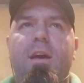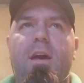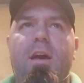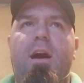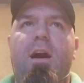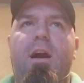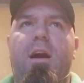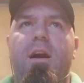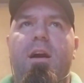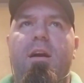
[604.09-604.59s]

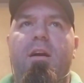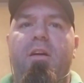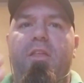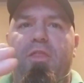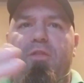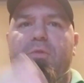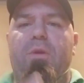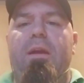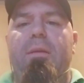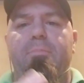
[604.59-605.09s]

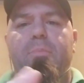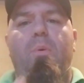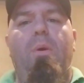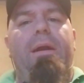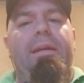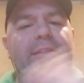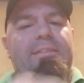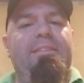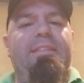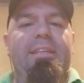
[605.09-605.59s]

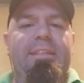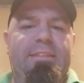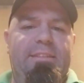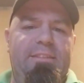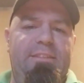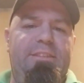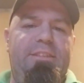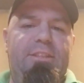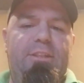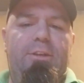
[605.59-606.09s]

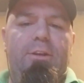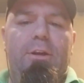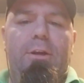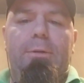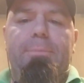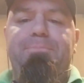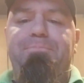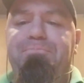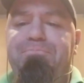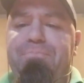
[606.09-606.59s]

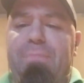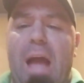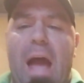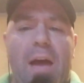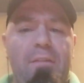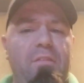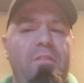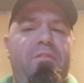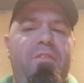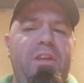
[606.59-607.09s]
3.60. I
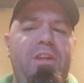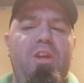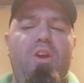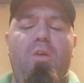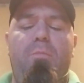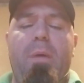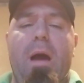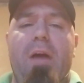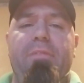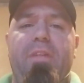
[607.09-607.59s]
have a video
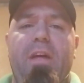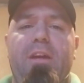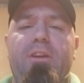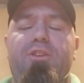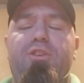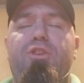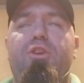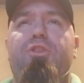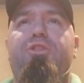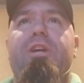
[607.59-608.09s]
about that. You
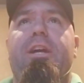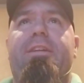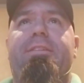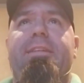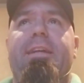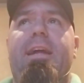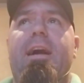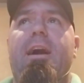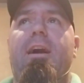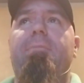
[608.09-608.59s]
should go check
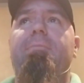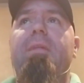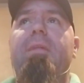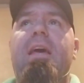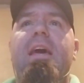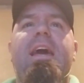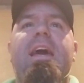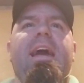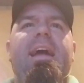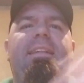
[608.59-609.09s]
that out.
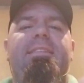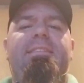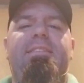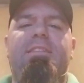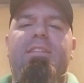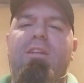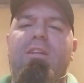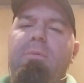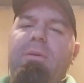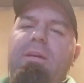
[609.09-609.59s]
It's a
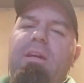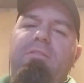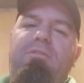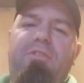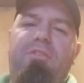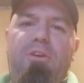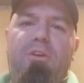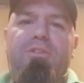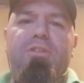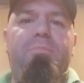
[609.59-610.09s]
little bit
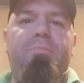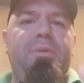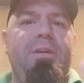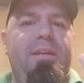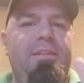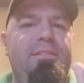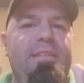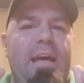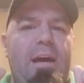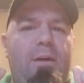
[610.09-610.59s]
confusing
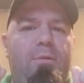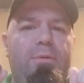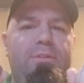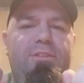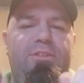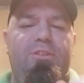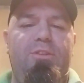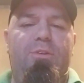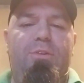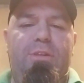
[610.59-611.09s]
because I was
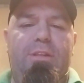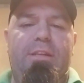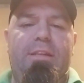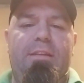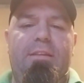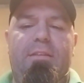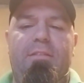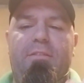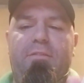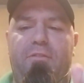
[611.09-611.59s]
doing it
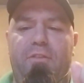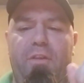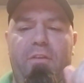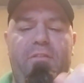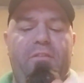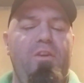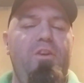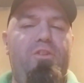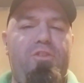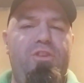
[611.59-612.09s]
for the
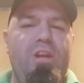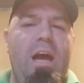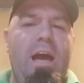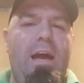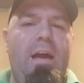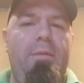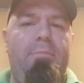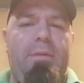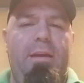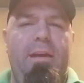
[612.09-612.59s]
first
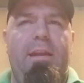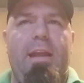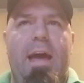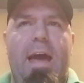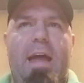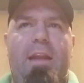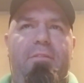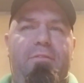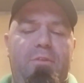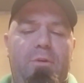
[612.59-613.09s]
time and I
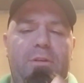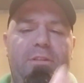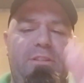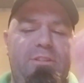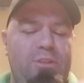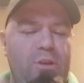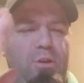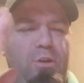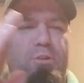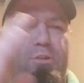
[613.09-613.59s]
had a few,
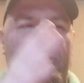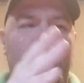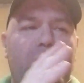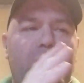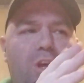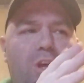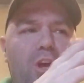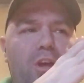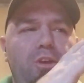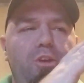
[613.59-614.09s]
so you'll
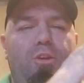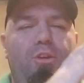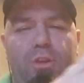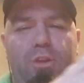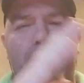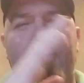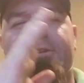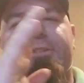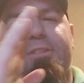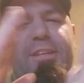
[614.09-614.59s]

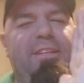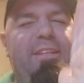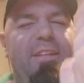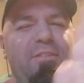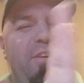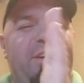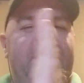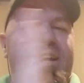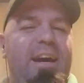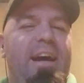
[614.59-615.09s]
notice the
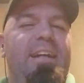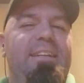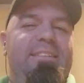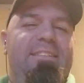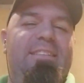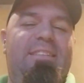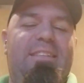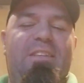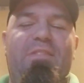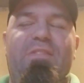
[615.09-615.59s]
different
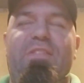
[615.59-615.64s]
cuts in the